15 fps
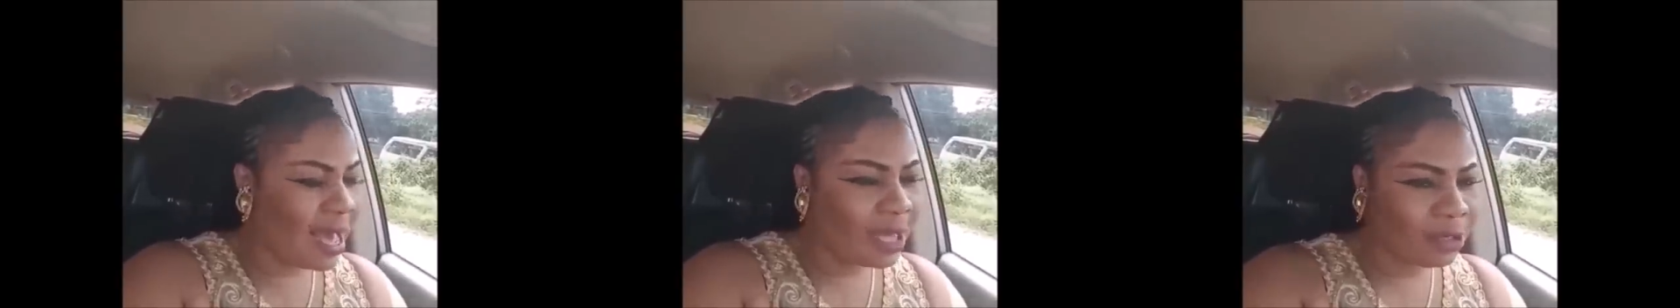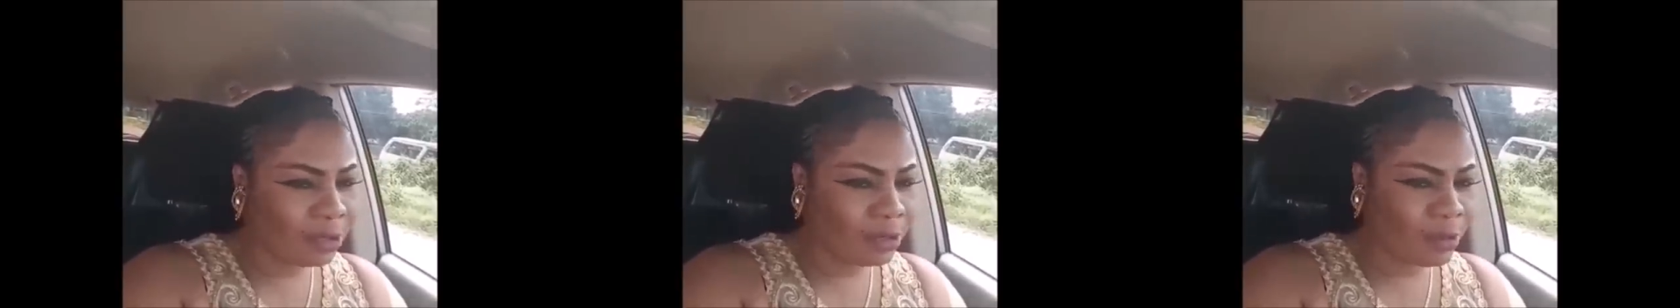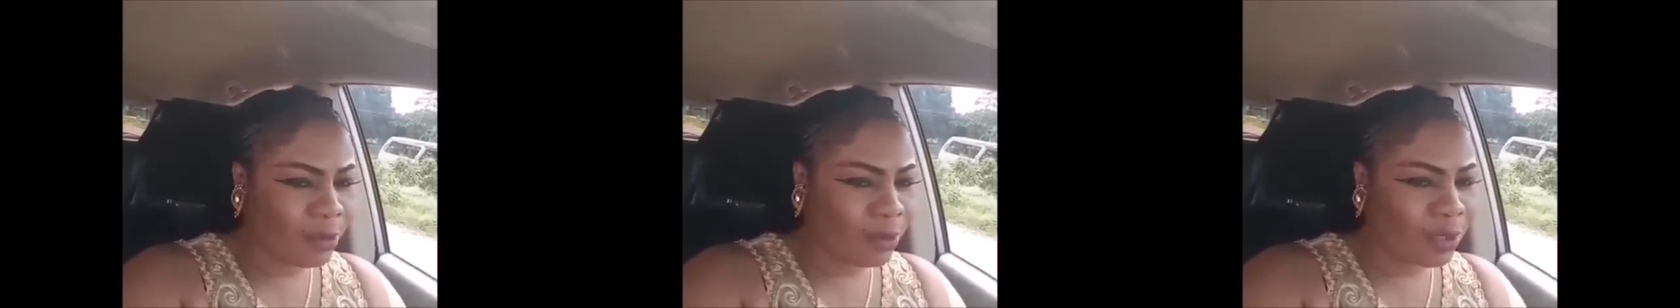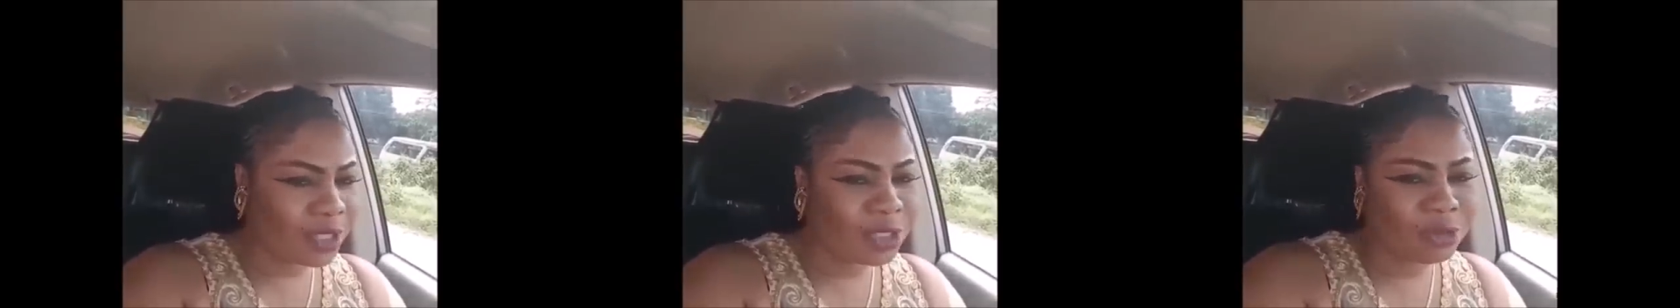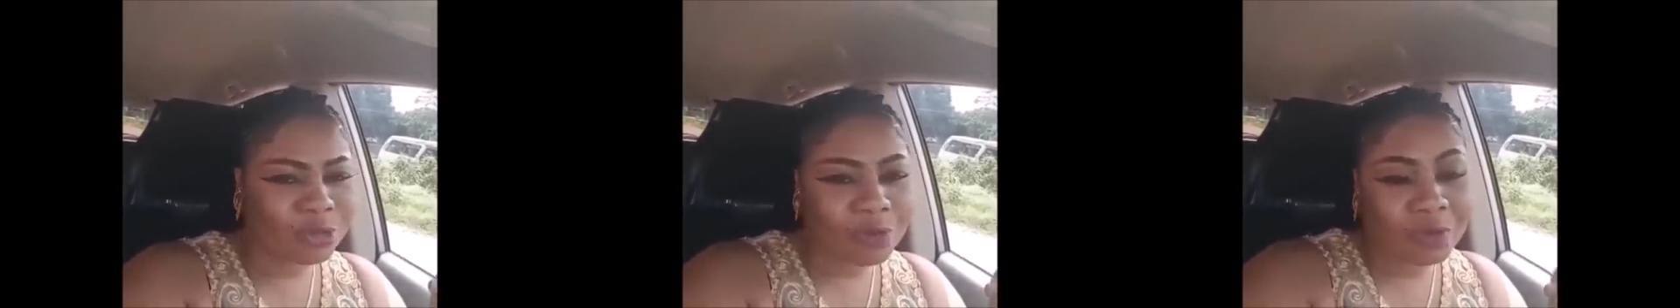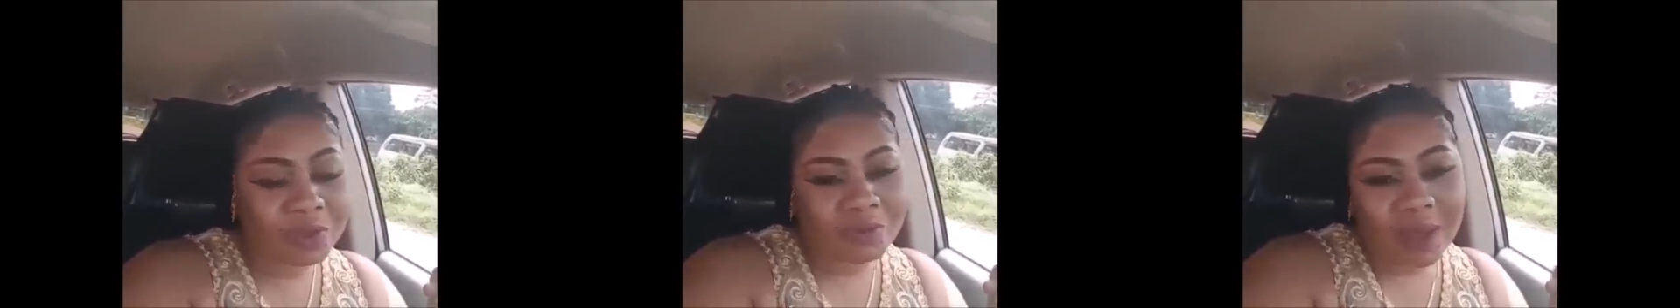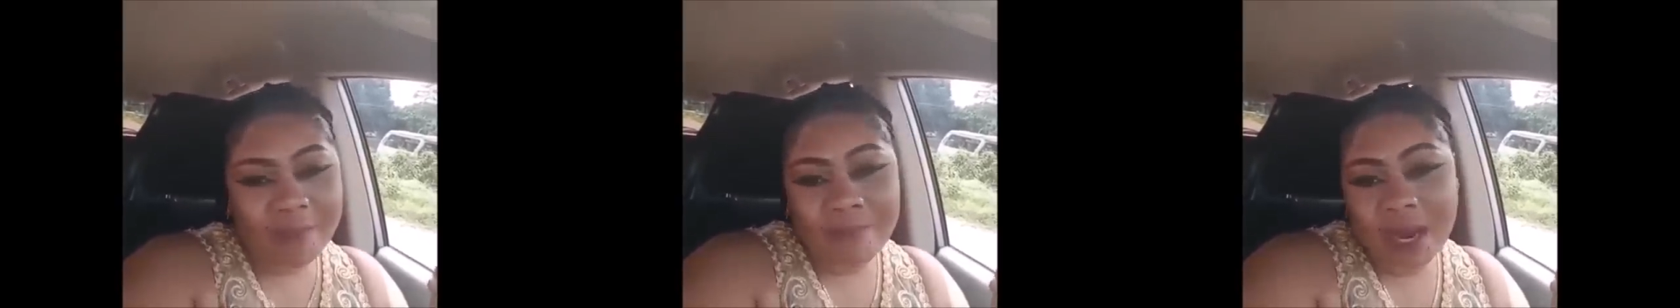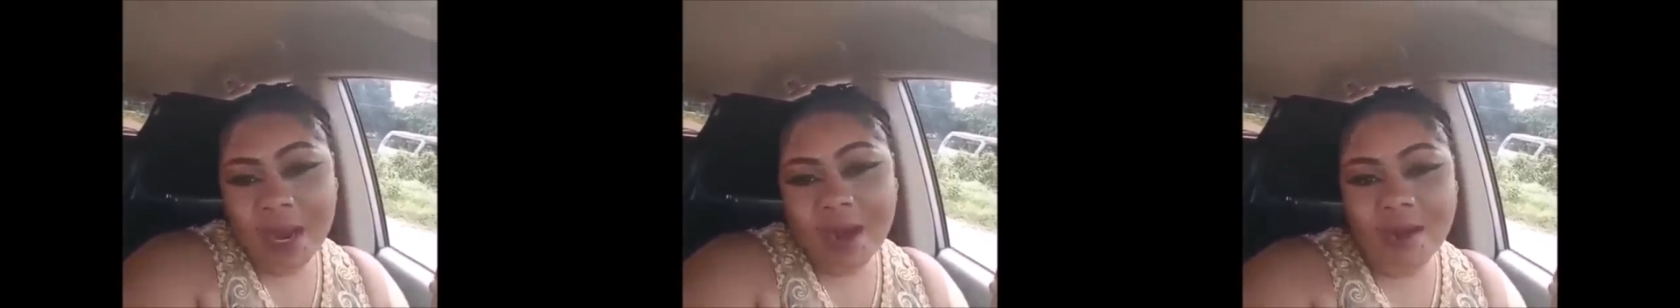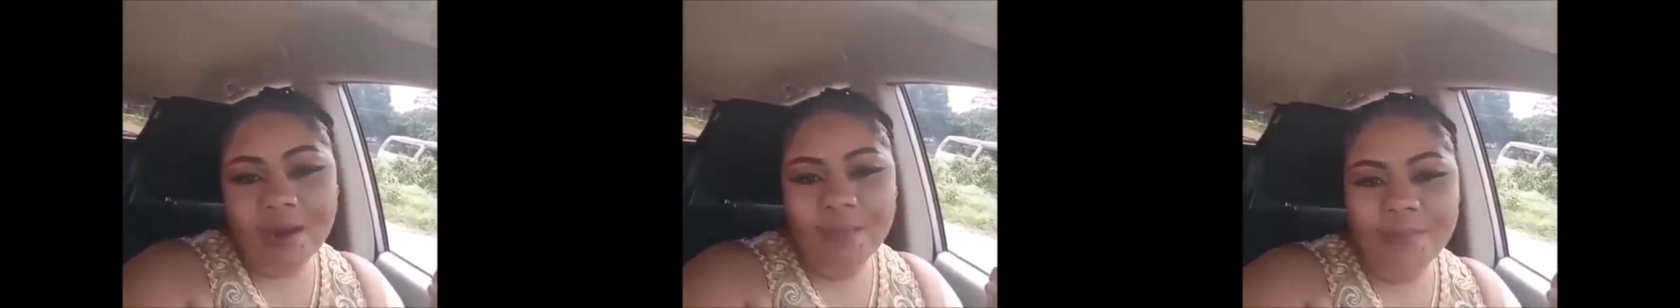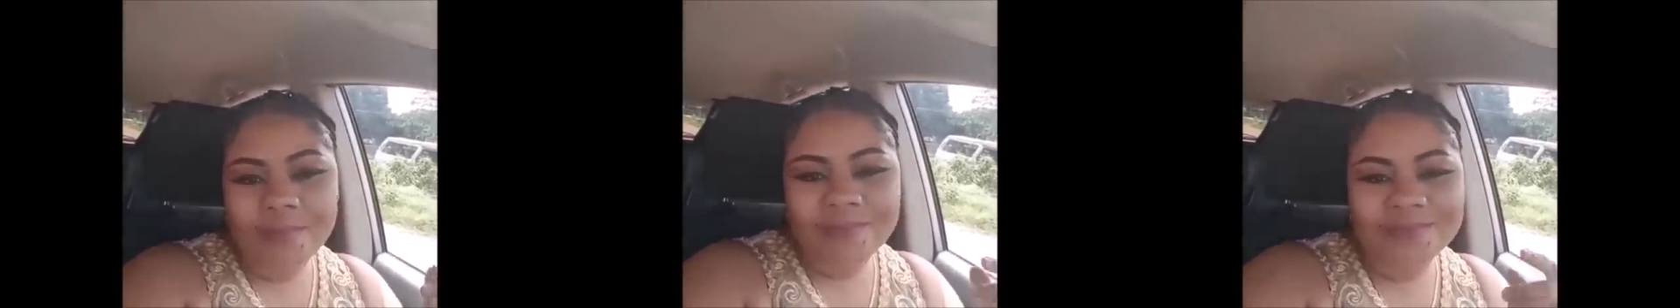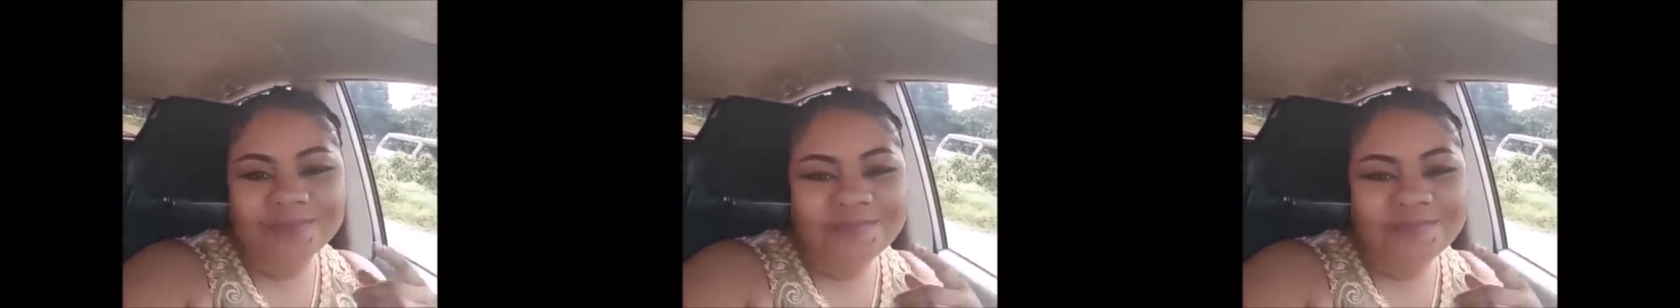I don't know what is wrong with my makeup.